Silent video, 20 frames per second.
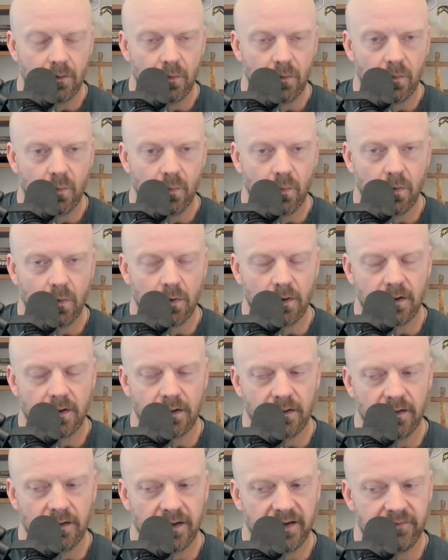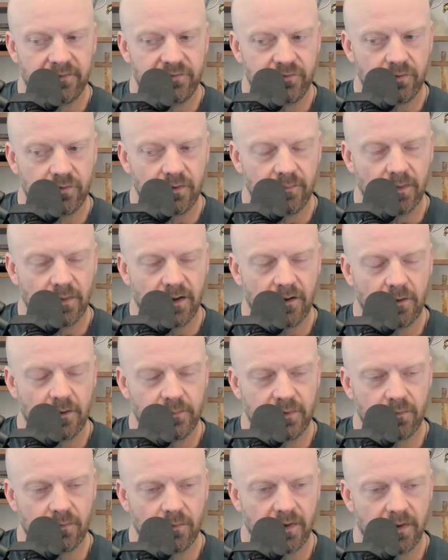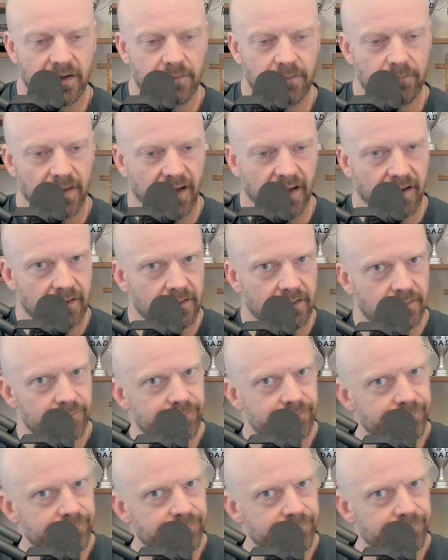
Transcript: We're on a live stream. I'll be right back.